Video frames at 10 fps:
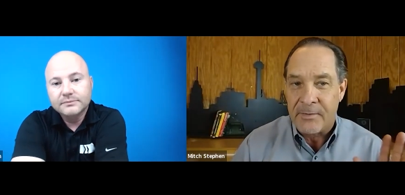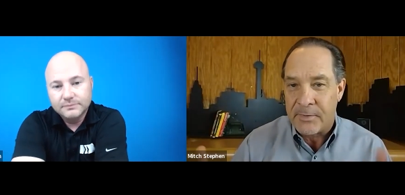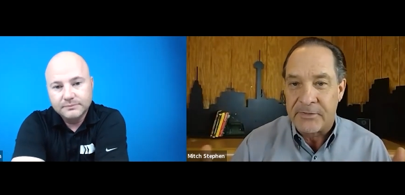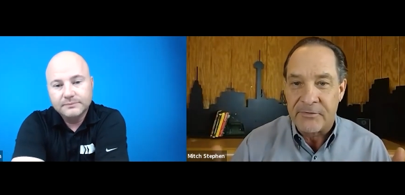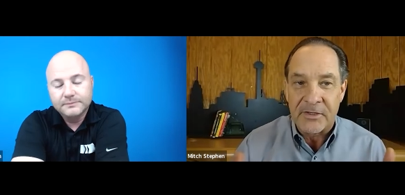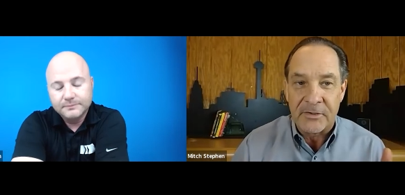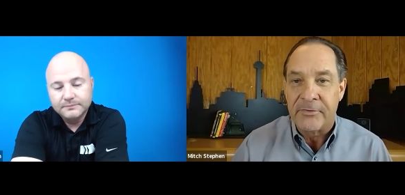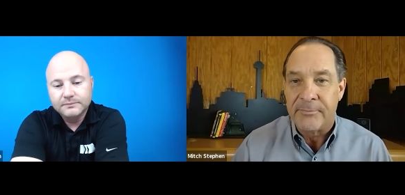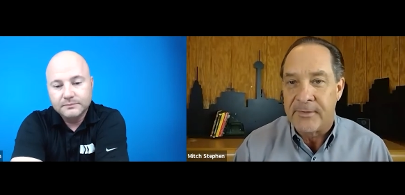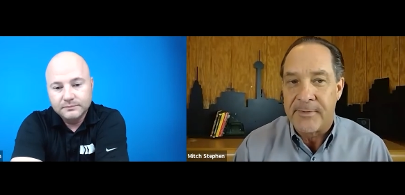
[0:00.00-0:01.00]
Speaker 1: I want to talk a
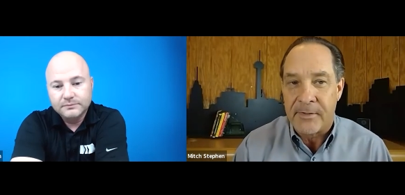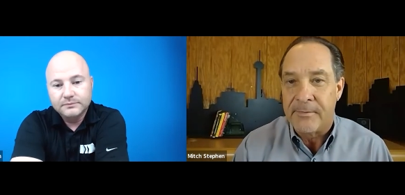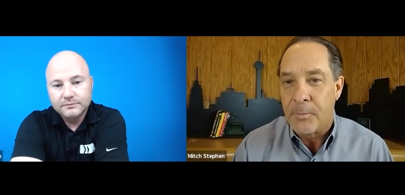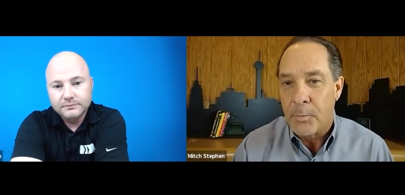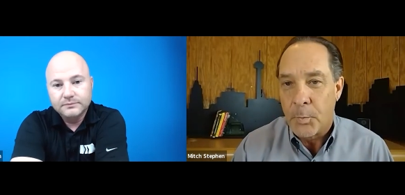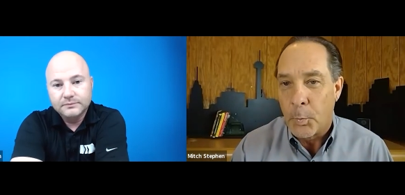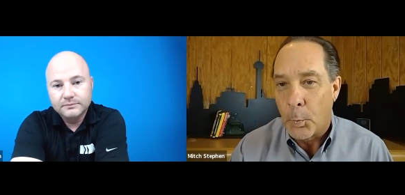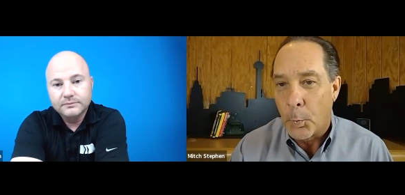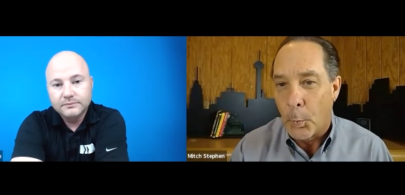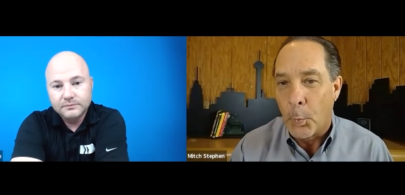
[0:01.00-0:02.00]
little bit about
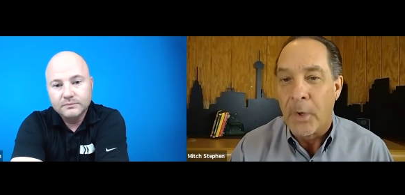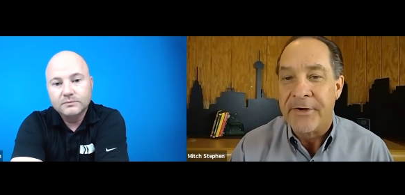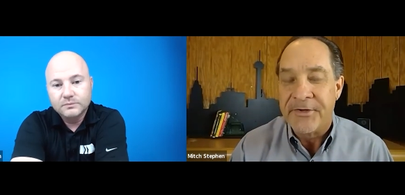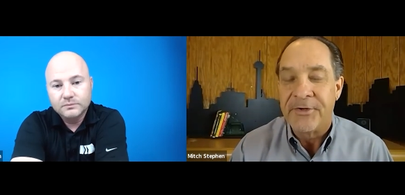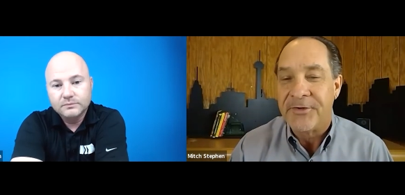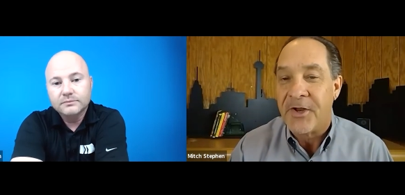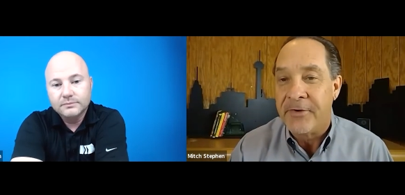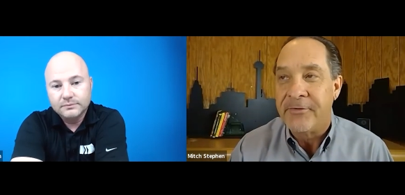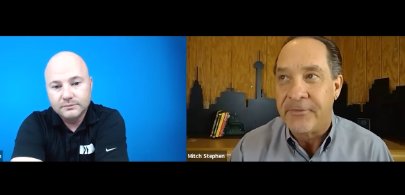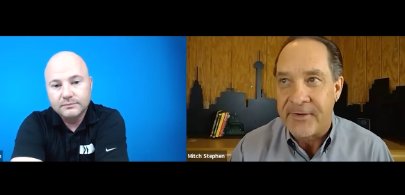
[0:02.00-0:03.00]
what you're
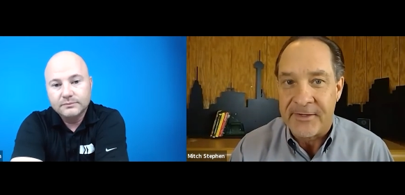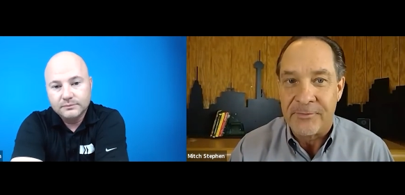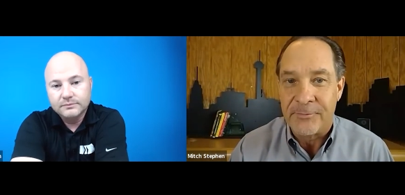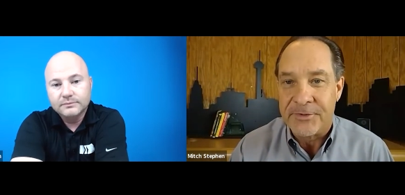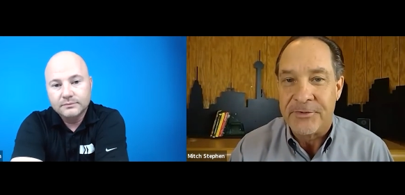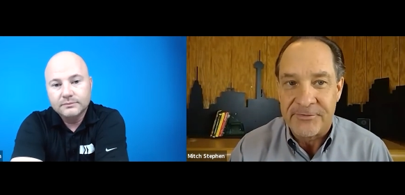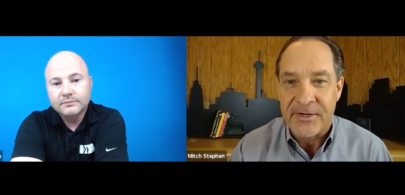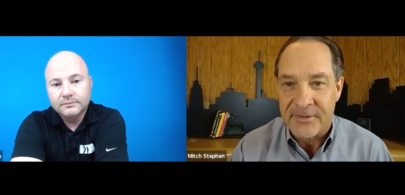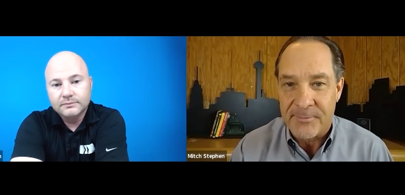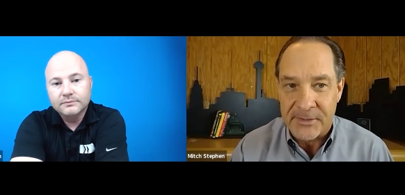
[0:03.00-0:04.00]
undertaking when you
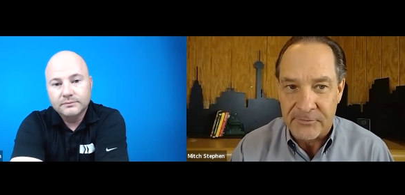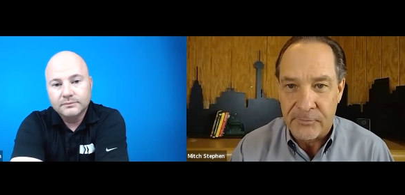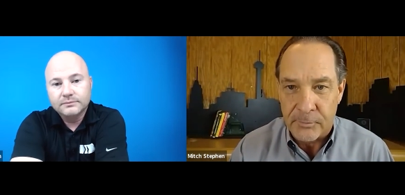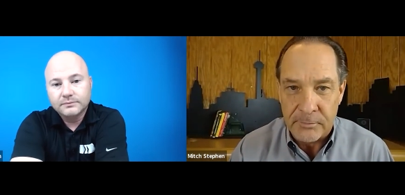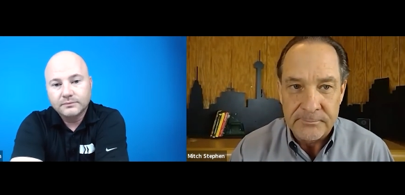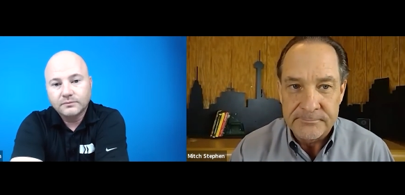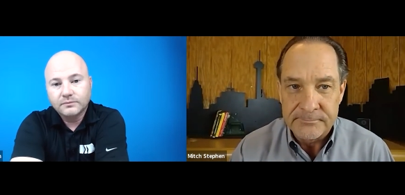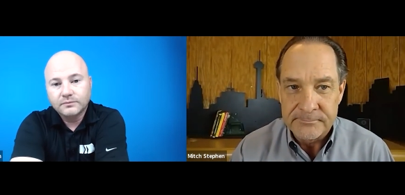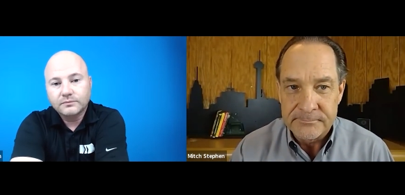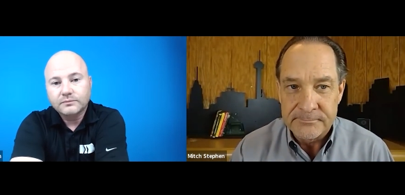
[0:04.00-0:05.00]
decide to make a tool.
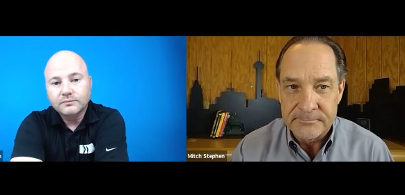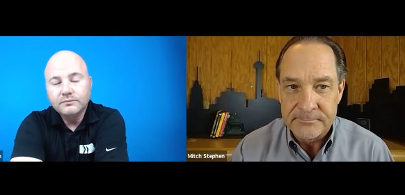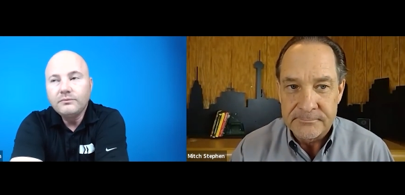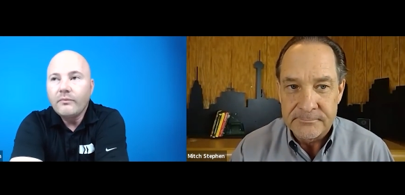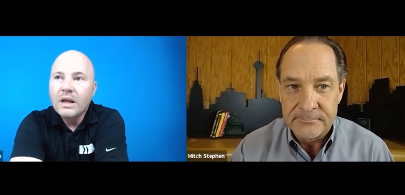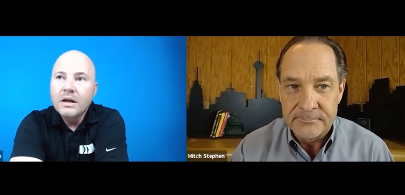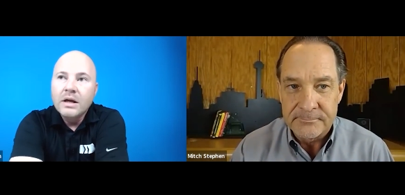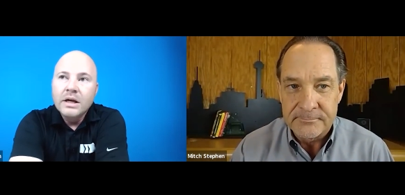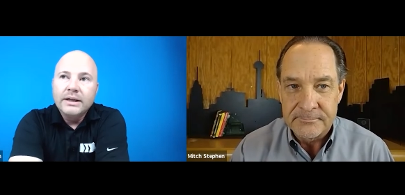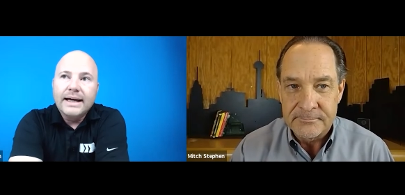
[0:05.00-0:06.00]

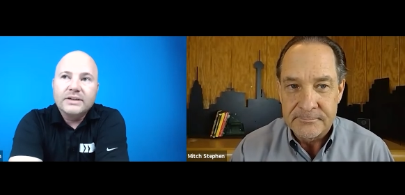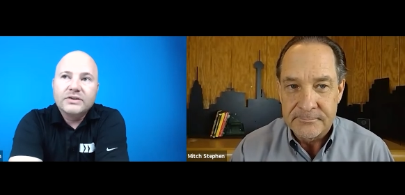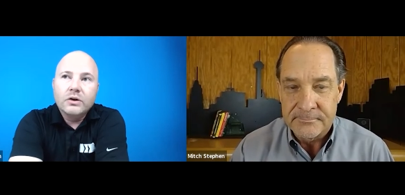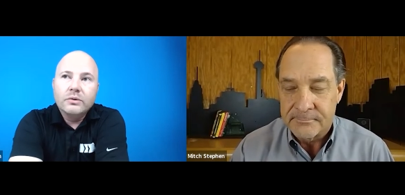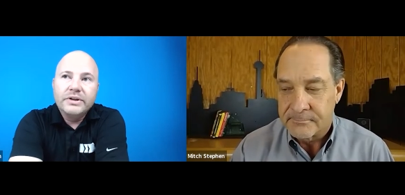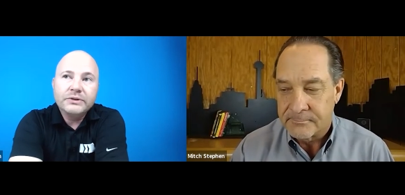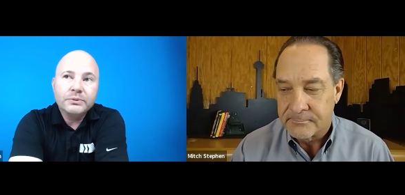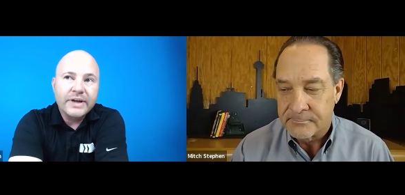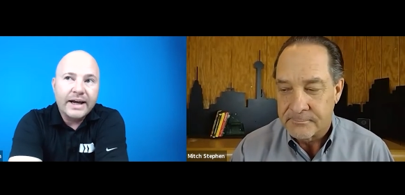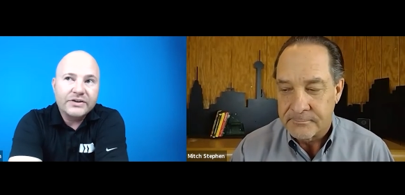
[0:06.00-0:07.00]
Speaker 2: Yeah, so this
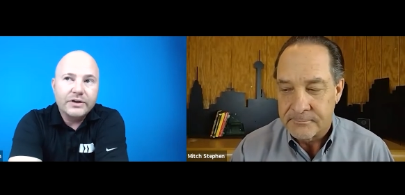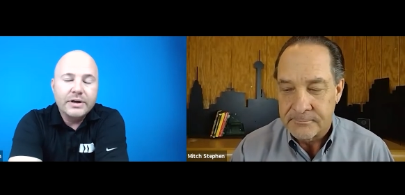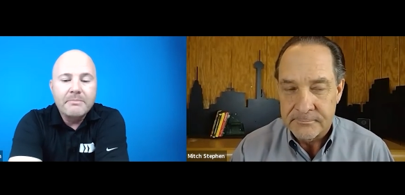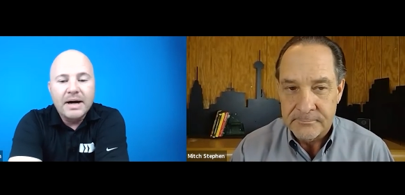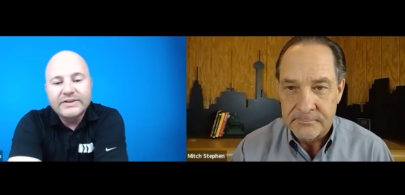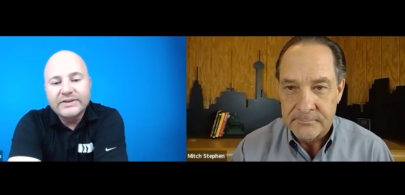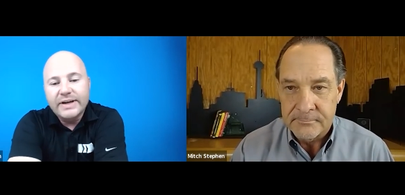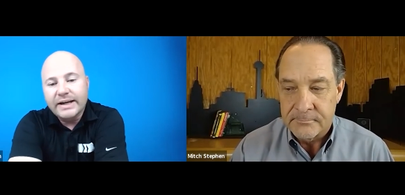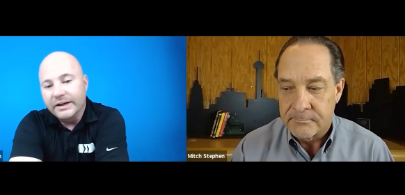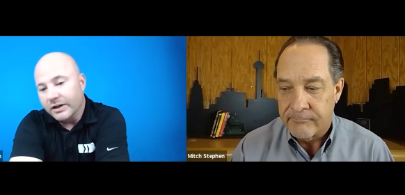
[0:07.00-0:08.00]
was actually my
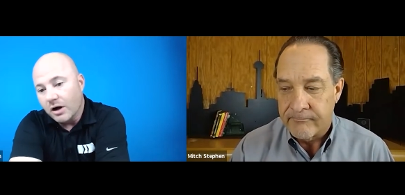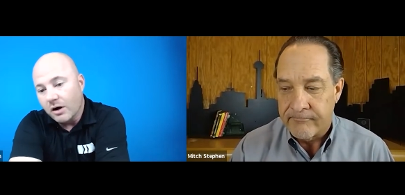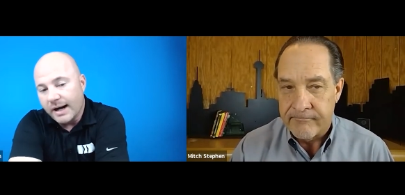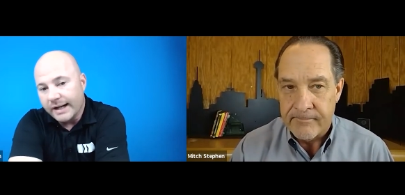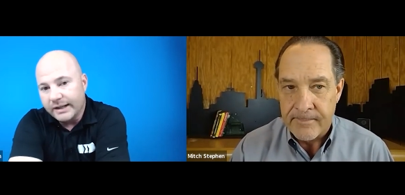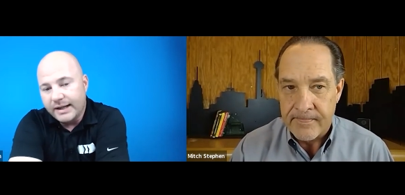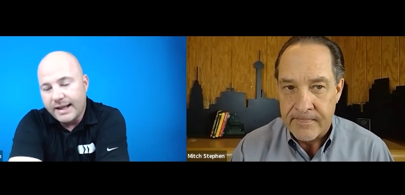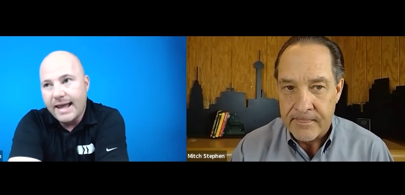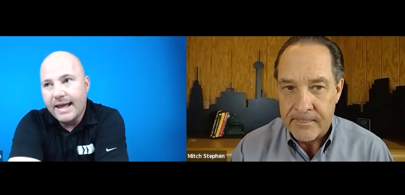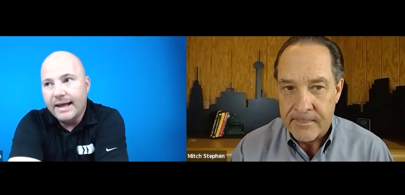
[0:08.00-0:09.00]
second go at it,
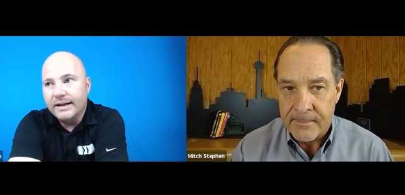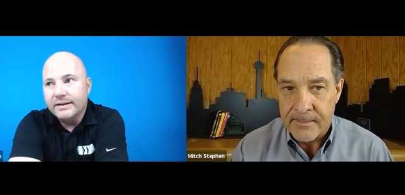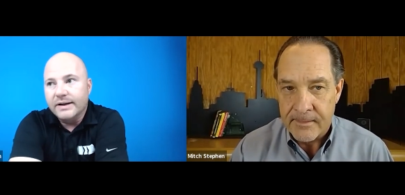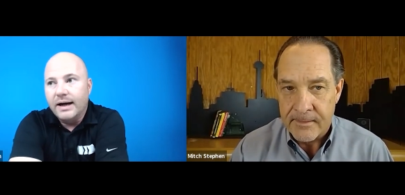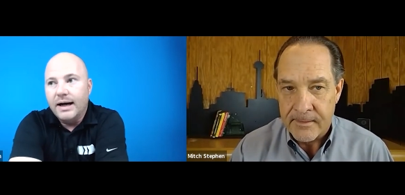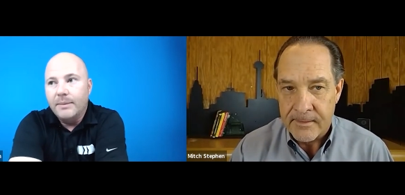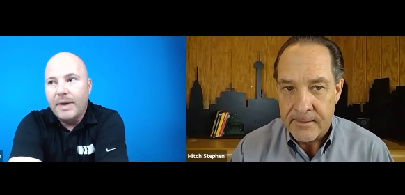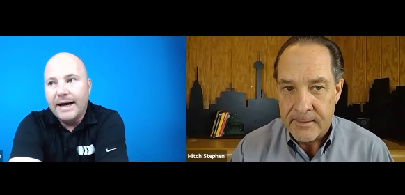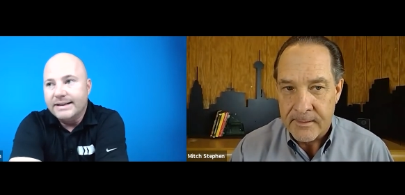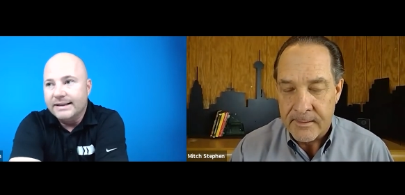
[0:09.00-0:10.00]
and
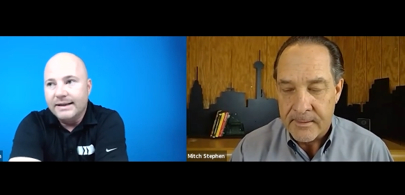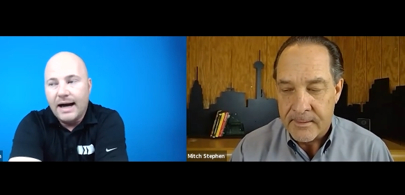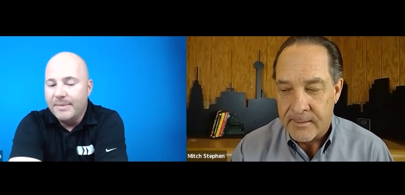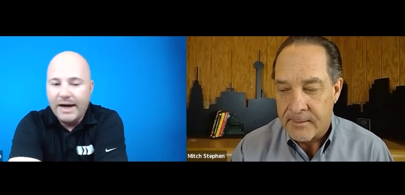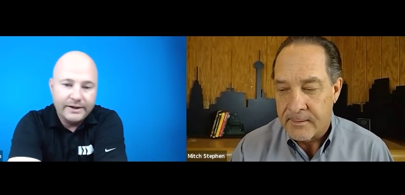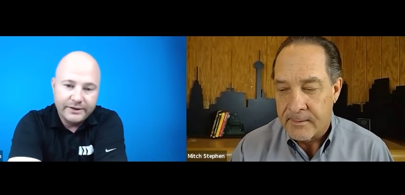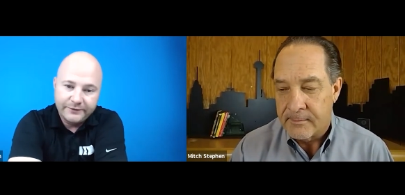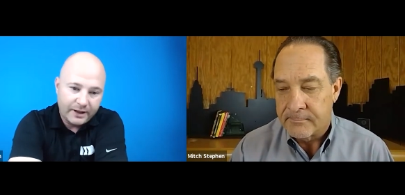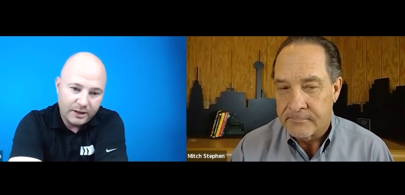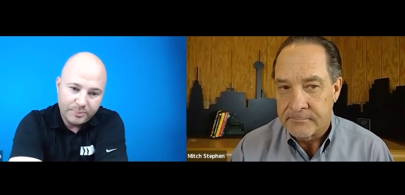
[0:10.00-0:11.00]
um, I didn't. I'm not a
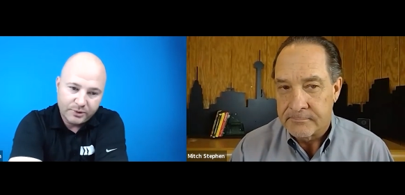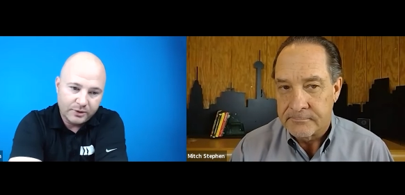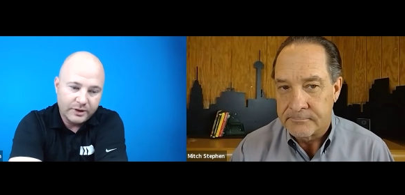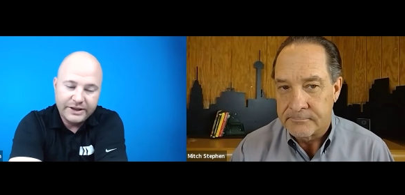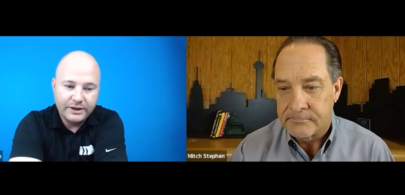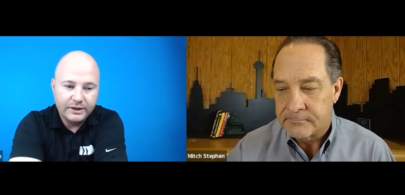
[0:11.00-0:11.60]
developer or anything